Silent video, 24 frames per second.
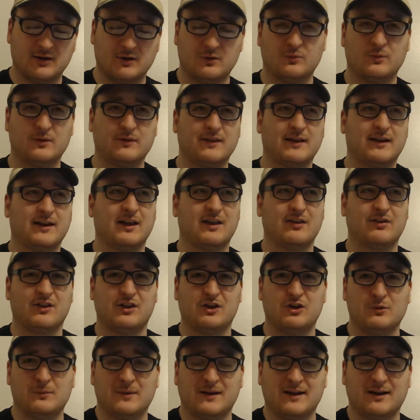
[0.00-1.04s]
with any of the
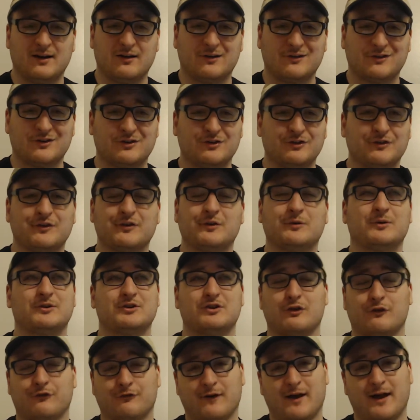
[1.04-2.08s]
human characters, which
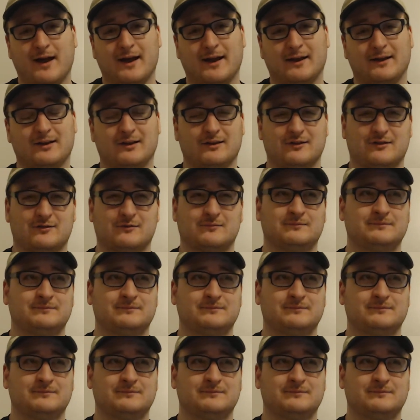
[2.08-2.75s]
is fine because